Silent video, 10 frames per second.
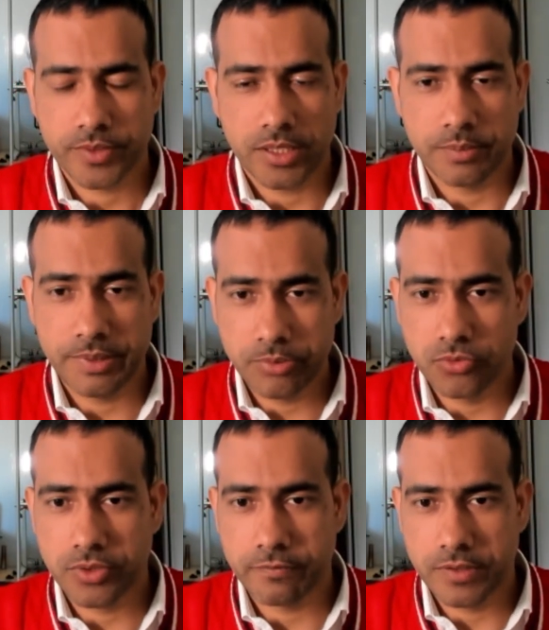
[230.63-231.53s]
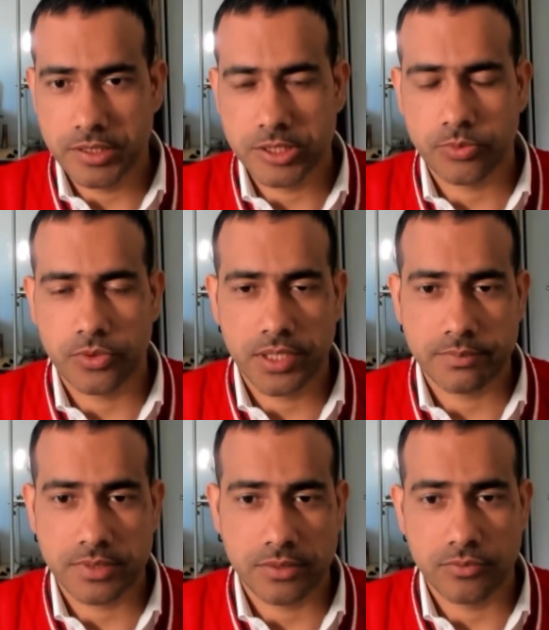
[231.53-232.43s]
the people who have done these
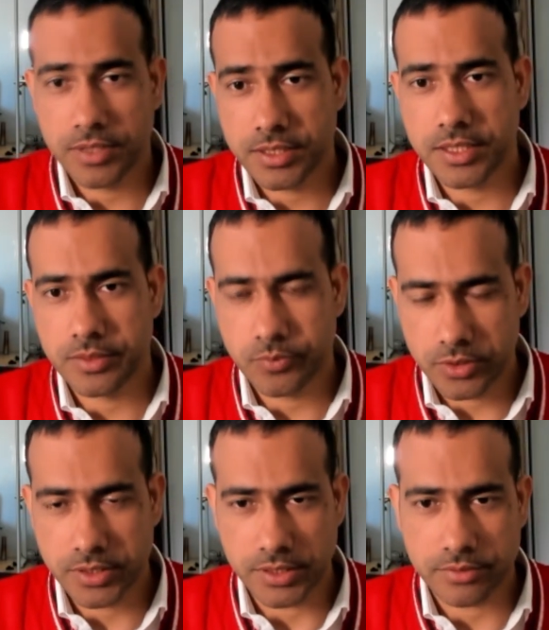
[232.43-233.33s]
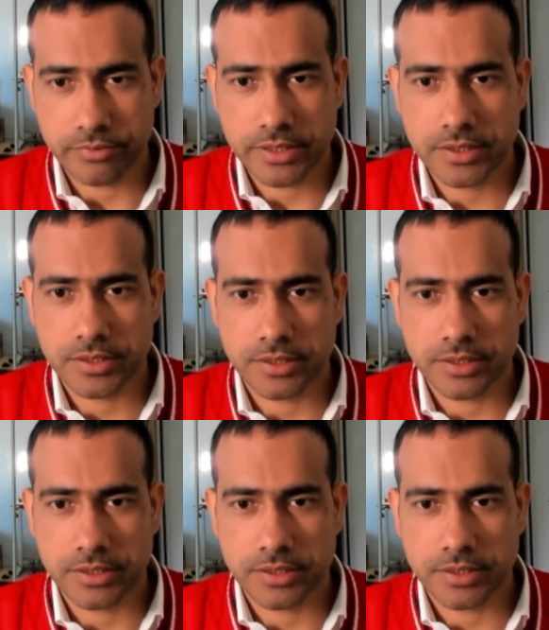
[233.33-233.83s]
programs and where they are working, right?